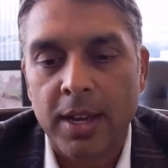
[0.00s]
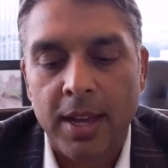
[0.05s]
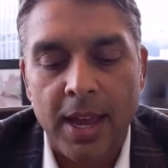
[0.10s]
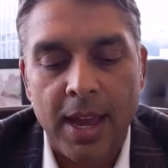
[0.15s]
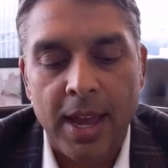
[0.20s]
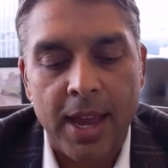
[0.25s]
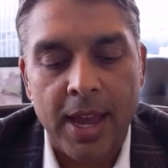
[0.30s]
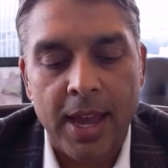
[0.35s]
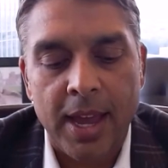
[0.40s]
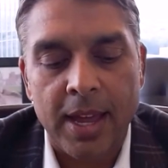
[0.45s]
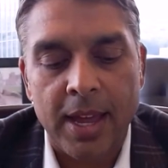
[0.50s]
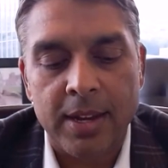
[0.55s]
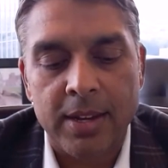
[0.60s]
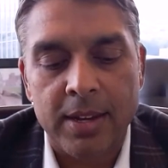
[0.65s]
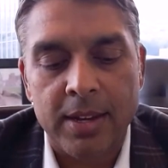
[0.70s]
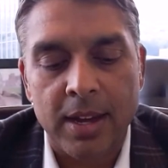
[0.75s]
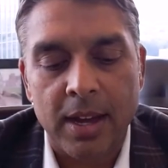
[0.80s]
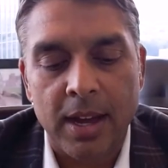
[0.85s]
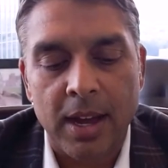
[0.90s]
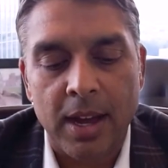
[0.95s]
and
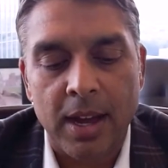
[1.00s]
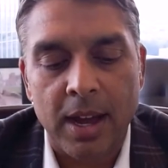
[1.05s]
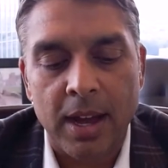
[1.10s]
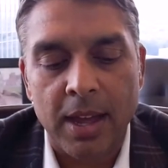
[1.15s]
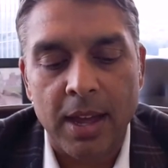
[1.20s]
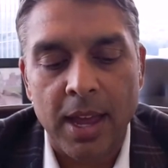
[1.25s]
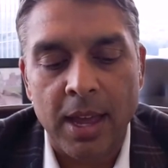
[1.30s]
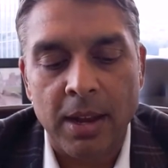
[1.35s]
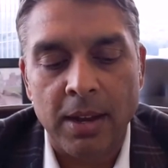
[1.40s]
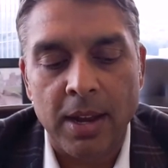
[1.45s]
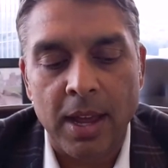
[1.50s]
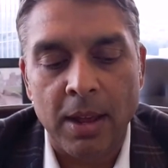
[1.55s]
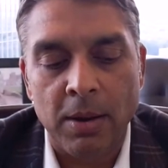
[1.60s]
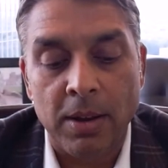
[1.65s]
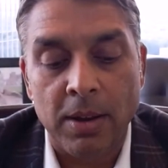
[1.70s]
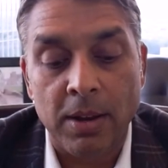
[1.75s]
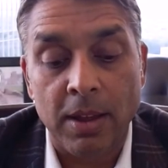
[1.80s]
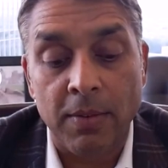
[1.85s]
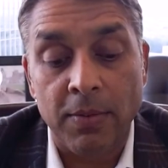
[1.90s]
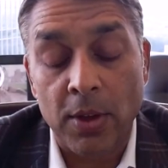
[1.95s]

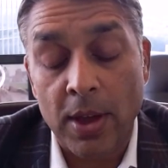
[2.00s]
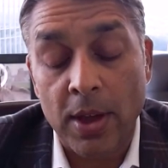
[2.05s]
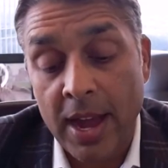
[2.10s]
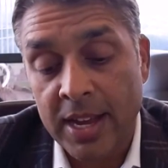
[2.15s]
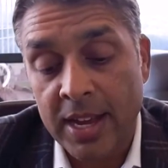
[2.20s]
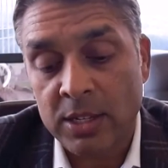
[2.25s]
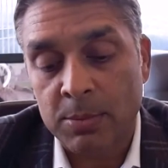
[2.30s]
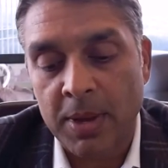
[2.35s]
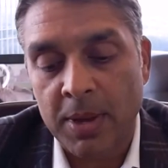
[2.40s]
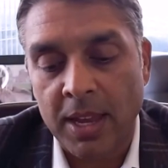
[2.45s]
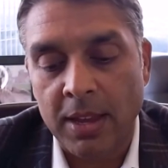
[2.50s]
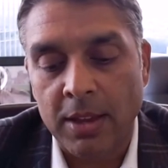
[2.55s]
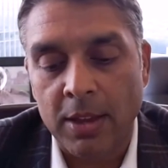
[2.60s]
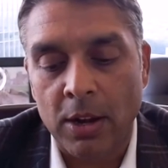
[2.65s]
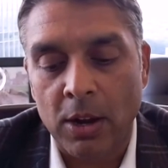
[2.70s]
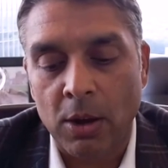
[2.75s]
if you ask me,